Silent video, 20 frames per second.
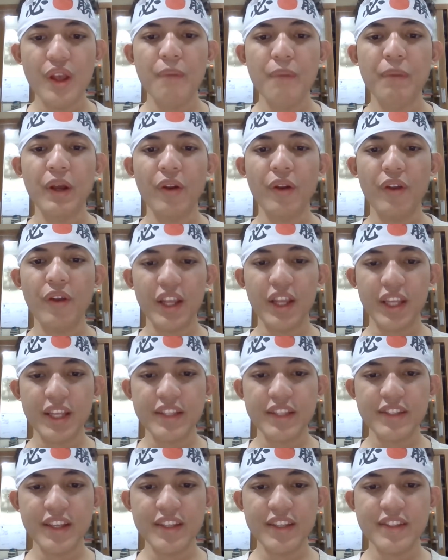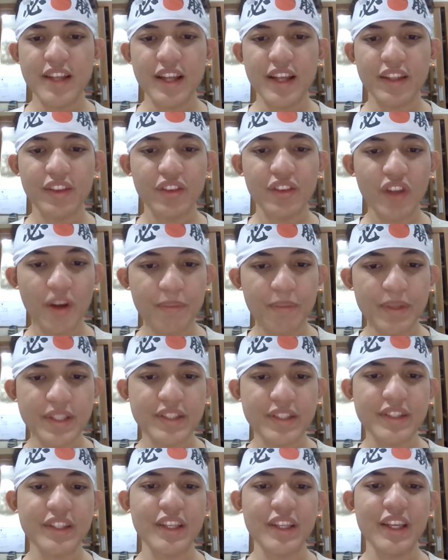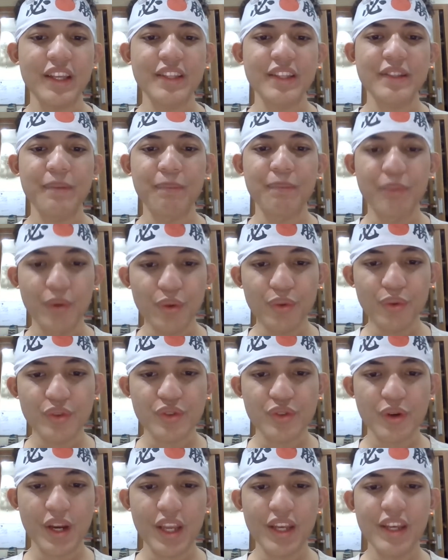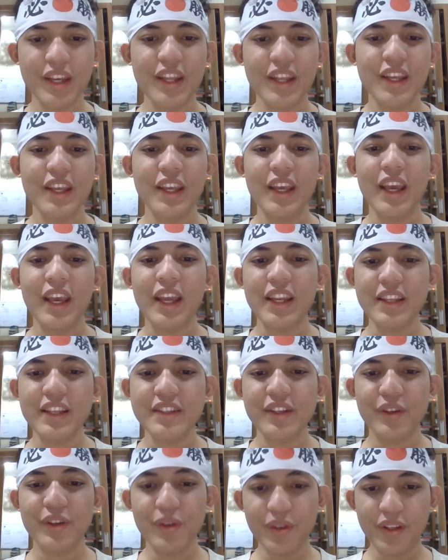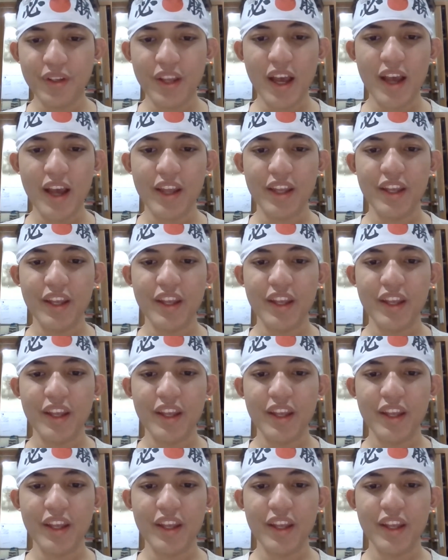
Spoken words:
but all I can say is that Thomas is a blue train, and he's a good guy.